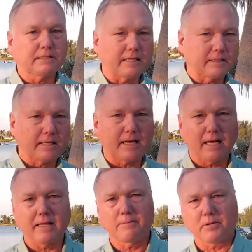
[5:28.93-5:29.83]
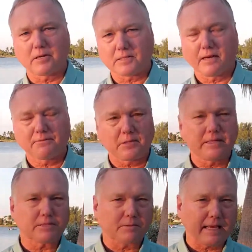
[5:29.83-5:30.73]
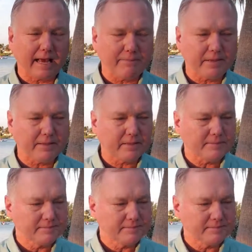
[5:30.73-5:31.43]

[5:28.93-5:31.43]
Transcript: they bought our software, here's what happened.